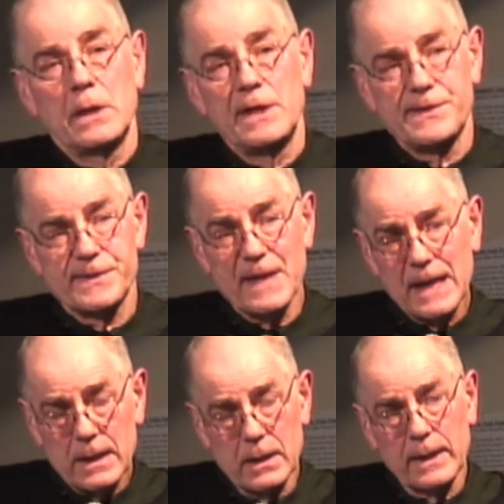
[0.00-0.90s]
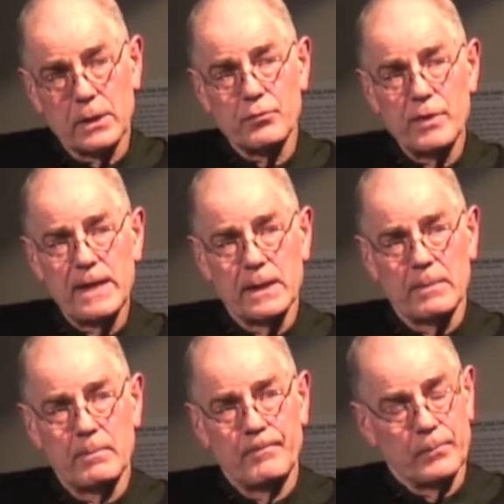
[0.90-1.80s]
His cycling
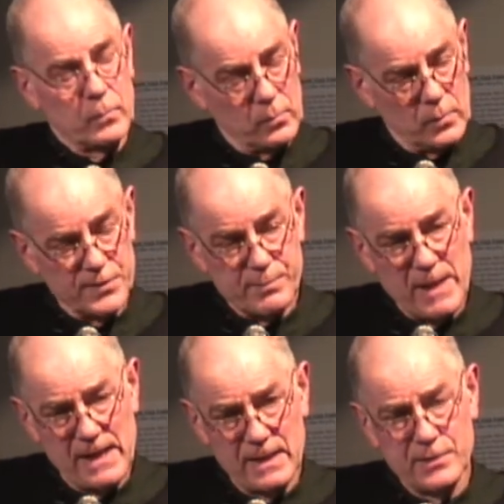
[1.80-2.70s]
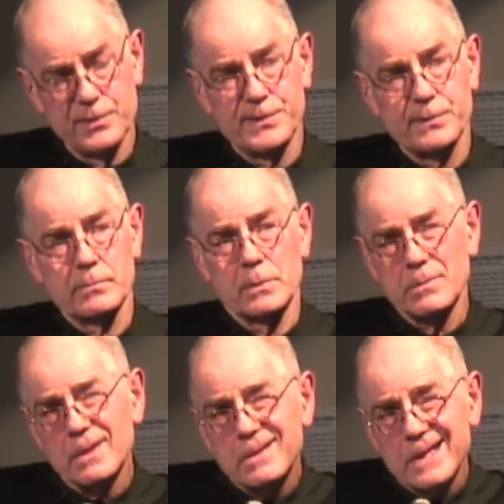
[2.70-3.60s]
career spans
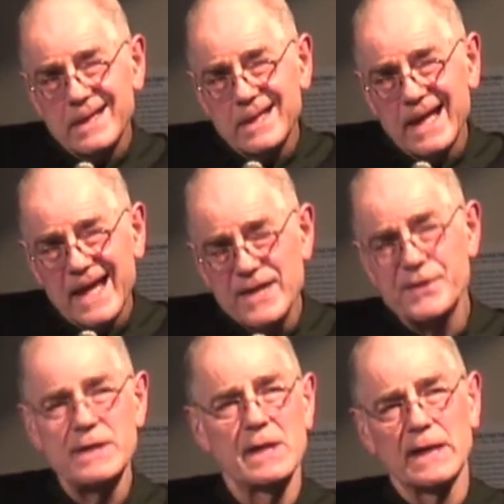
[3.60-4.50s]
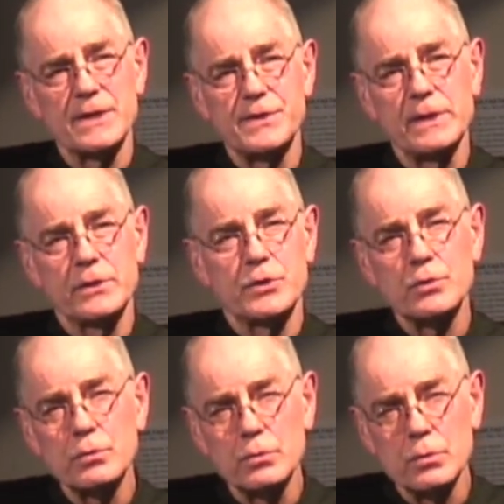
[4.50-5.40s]

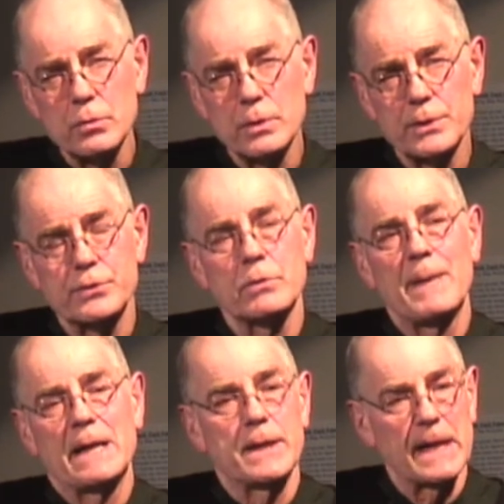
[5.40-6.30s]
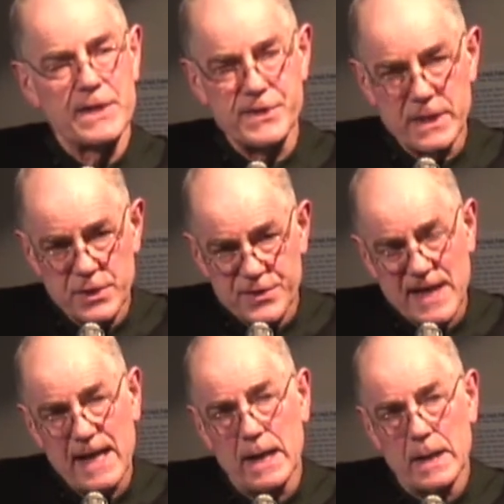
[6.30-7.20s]
1892 to about
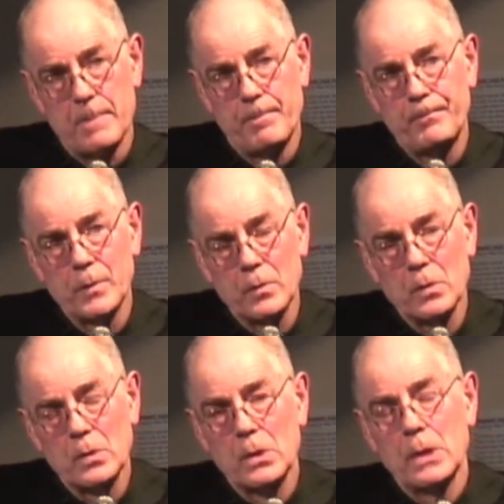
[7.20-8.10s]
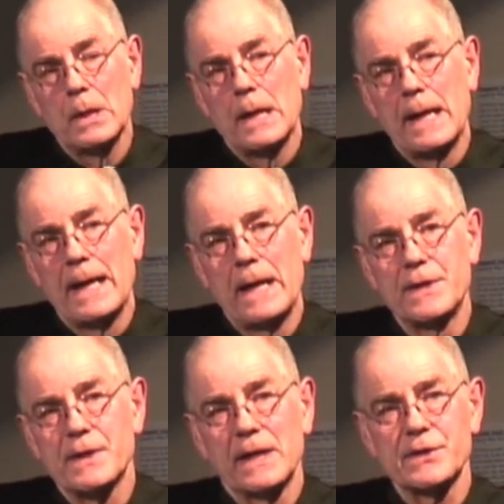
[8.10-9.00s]
1910.
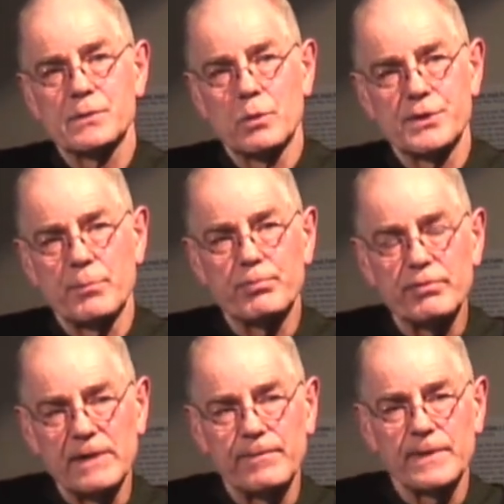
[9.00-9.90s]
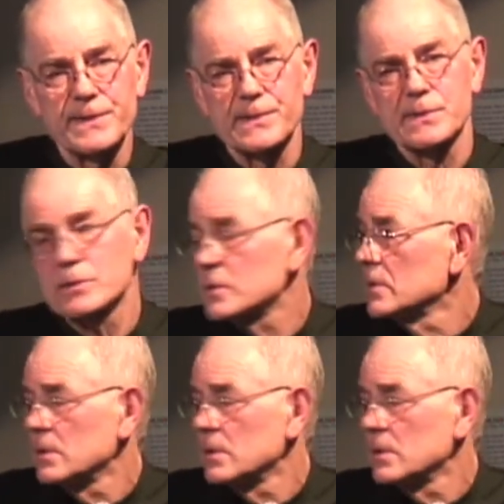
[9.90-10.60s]
And I just want to preface